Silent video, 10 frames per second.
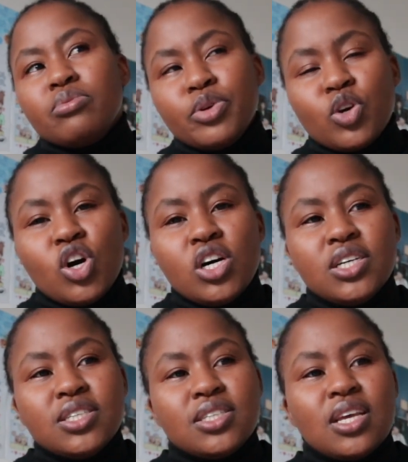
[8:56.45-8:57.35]

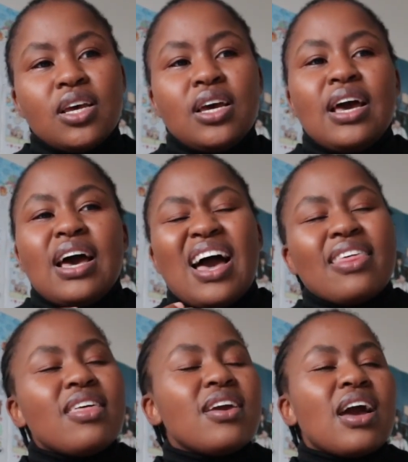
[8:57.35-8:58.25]
because I
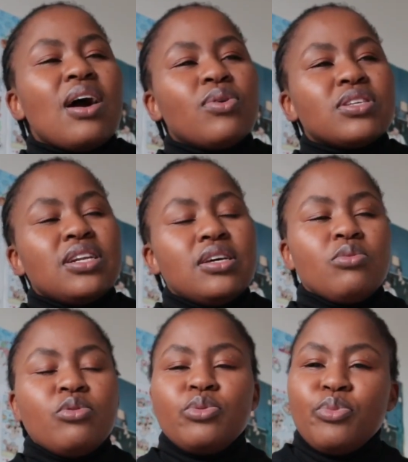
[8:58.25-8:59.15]
think I was a
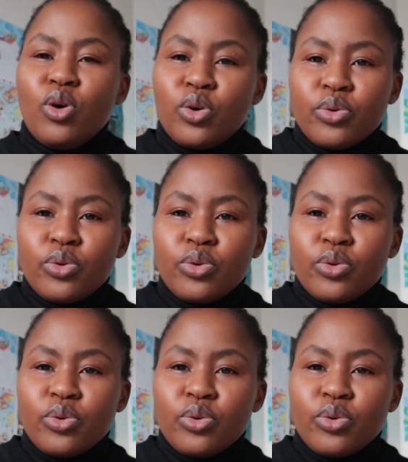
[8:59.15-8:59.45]
little bit more